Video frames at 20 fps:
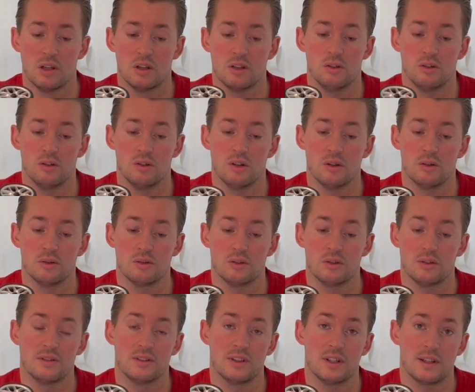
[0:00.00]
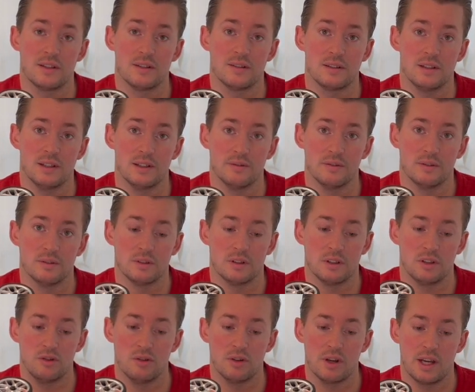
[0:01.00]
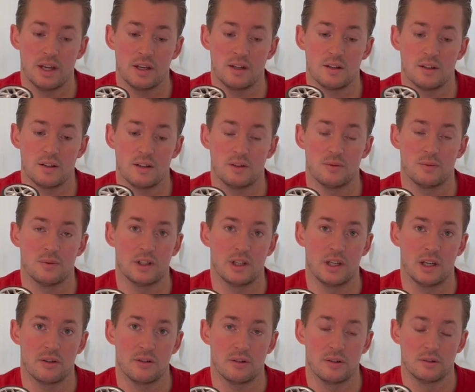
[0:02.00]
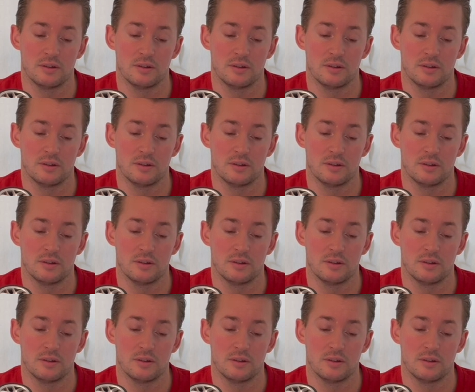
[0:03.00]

you go to the second sleeve and you add another one here.